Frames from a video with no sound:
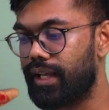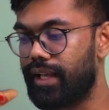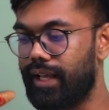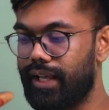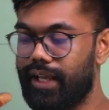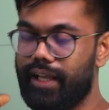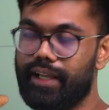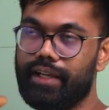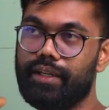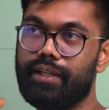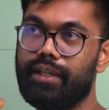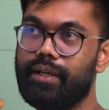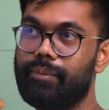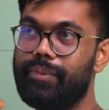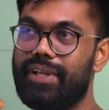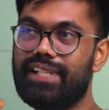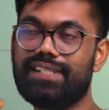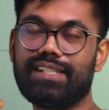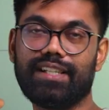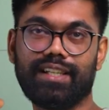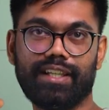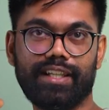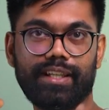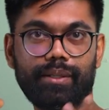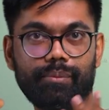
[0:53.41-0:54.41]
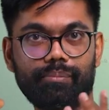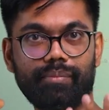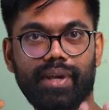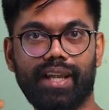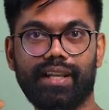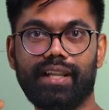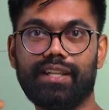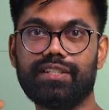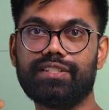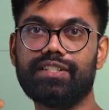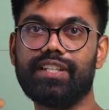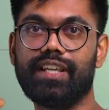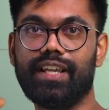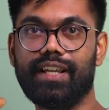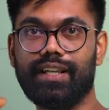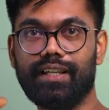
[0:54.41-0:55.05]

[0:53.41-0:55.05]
and basically manage the